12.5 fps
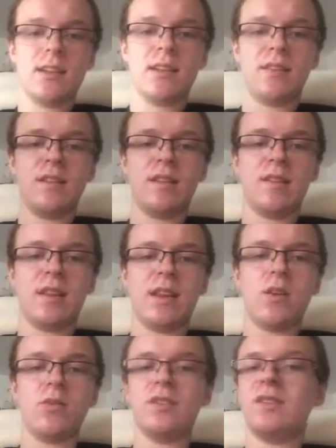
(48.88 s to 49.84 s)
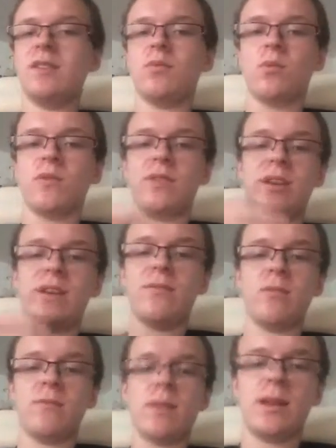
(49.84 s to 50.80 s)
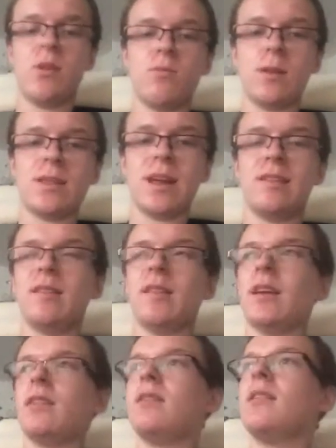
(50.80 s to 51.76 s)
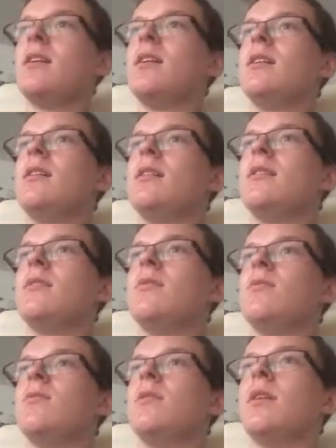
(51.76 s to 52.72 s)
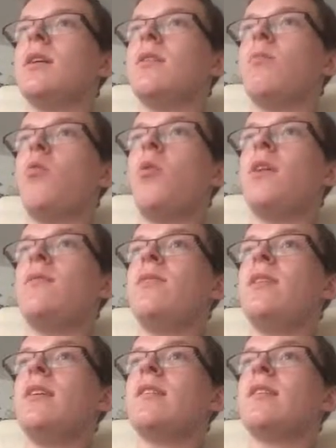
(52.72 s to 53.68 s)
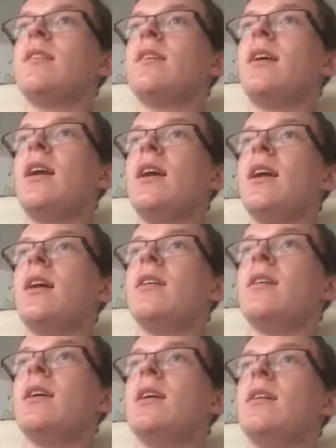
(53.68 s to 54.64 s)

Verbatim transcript: this is, I know this is sort of a different video, but that's like uh, the point of this. And,